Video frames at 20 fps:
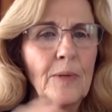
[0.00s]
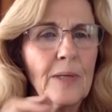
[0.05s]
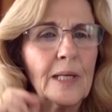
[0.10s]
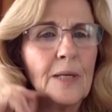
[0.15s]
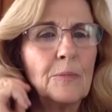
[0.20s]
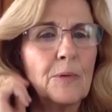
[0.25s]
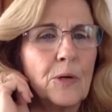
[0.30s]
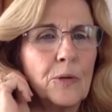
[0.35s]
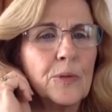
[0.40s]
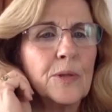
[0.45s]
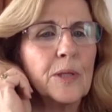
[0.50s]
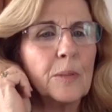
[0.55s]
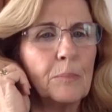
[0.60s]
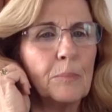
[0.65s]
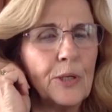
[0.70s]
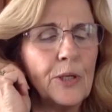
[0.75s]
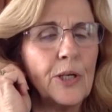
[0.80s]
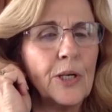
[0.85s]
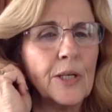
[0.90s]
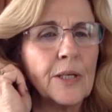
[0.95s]
when he wrote the
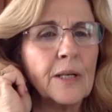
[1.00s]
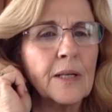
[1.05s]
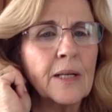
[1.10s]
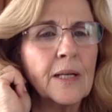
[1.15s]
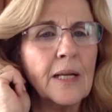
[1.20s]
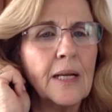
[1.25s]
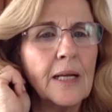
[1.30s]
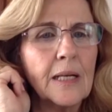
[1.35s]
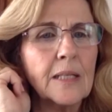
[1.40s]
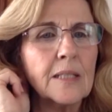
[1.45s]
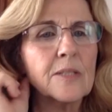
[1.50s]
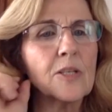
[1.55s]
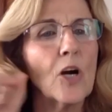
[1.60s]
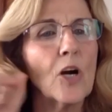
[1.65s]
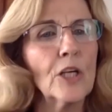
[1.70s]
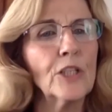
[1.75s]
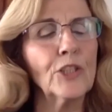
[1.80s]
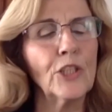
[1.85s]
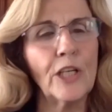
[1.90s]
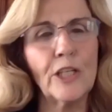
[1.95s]
book, because
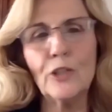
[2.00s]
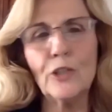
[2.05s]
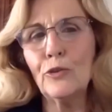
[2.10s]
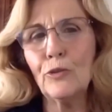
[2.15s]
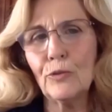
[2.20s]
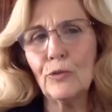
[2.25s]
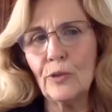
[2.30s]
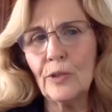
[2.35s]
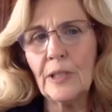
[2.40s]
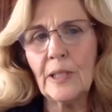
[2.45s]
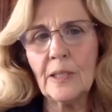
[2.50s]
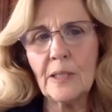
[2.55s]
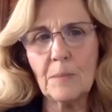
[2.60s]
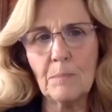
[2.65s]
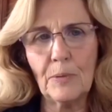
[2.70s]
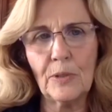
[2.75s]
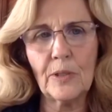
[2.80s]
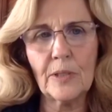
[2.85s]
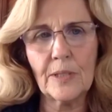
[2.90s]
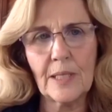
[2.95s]
RJ Julia's
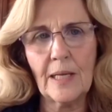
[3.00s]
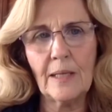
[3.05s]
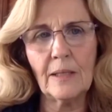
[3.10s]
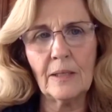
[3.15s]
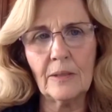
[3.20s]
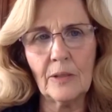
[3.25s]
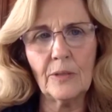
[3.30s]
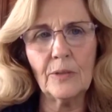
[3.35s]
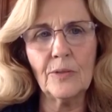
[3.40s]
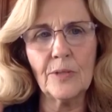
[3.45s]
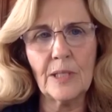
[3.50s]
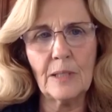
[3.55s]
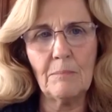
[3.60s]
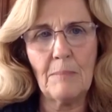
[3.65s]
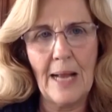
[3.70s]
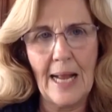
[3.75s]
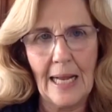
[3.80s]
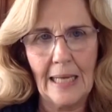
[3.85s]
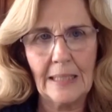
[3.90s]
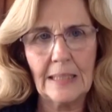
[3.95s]
bookseller, who's in
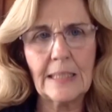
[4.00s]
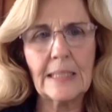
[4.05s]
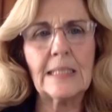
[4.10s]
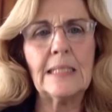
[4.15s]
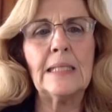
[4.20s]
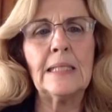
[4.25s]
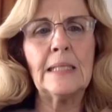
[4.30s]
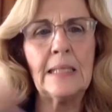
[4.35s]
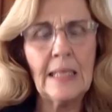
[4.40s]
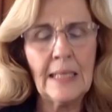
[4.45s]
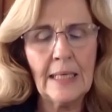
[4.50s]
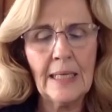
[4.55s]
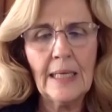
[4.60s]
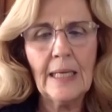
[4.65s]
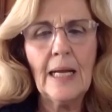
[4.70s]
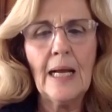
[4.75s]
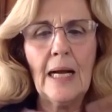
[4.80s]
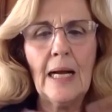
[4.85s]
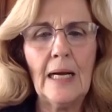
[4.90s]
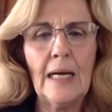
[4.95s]
Madison, yeah.
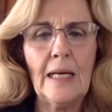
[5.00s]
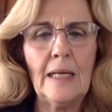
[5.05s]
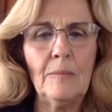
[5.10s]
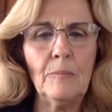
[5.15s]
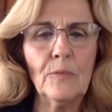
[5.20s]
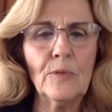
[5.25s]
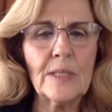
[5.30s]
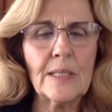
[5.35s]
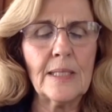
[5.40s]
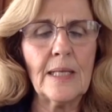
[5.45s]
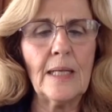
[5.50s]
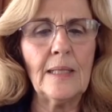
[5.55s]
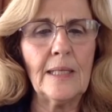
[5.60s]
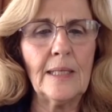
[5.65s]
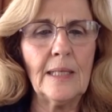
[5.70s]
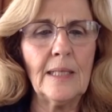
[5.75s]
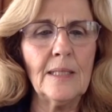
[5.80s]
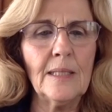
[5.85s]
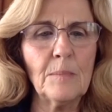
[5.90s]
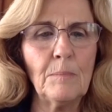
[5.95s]
um, was
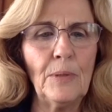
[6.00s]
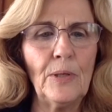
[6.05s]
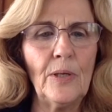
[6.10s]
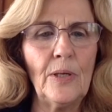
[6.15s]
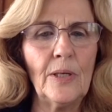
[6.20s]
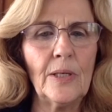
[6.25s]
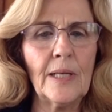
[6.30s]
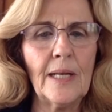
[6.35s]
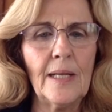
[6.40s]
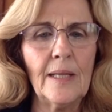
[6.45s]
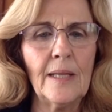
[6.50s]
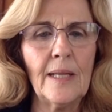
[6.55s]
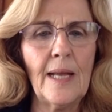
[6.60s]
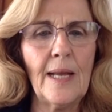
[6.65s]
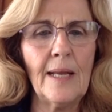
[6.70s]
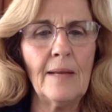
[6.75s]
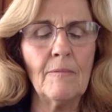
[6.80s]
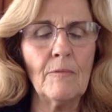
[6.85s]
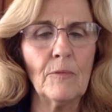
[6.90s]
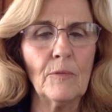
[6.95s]
selling his book, and
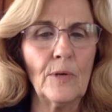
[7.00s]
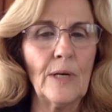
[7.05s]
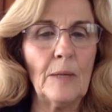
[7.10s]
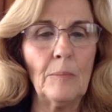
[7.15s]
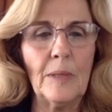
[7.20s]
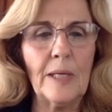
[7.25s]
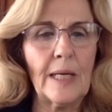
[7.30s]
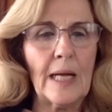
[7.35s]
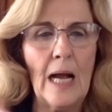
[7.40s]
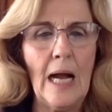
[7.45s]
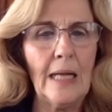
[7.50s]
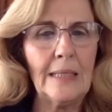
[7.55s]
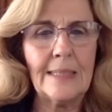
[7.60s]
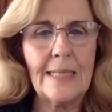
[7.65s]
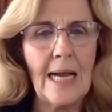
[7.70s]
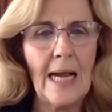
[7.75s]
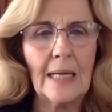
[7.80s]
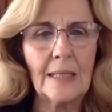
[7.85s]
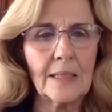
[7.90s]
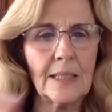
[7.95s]
they were able to
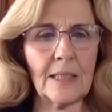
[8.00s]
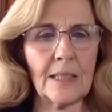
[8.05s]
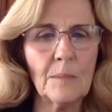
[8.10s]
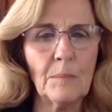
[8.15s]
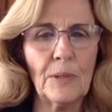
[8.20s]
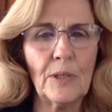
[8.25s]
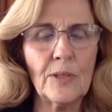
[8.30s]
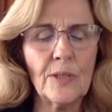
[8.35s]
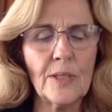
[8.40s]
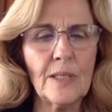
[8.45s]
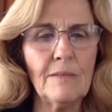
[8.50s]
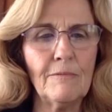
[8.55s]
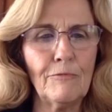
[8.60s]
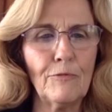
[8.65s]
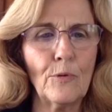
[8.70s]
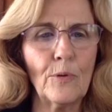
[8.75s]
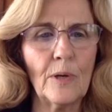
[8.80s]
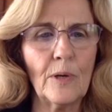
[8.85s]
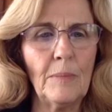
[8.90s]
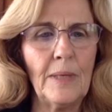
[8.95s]
contact his person
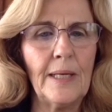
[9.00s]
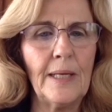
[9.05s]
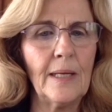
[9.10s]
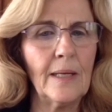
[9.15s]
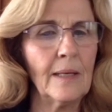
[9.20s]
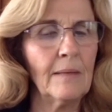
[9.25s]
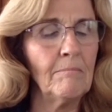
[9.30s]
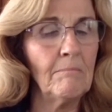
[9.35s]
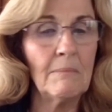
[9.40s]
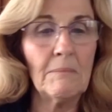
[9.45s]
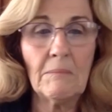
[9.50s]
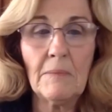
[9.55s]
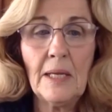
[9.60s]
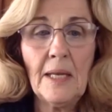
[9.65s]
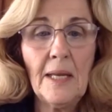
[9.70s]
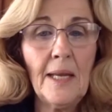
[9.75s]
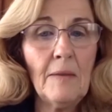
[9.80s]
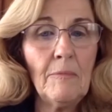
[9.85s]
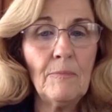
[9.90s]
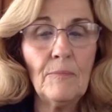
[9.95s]
for me. And
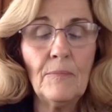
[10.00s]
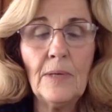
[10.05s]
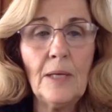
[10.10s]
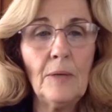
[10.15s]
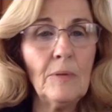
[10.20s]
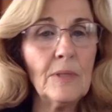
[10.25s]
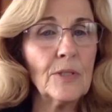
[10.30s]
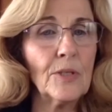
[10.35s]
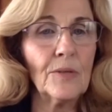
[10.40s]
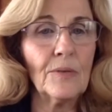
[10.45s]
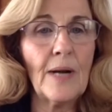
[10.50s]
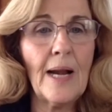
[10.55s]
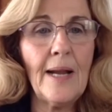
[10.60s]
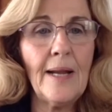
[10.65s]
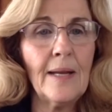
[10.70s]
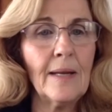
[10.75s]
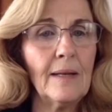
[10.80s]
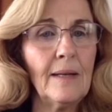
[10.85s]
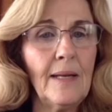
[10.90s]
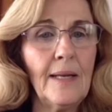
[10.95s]
he, he was
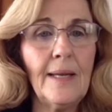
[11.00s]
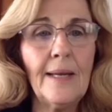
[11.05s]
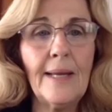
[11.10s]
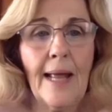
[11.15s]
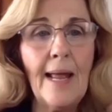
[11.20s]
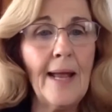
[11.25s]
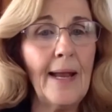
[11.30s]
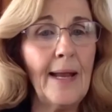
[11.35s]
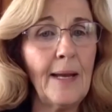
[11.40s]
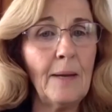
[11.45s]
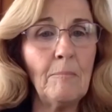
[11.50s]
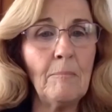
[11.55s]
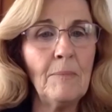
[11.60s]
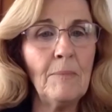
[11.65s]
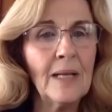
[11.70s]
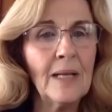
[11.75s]
great. He came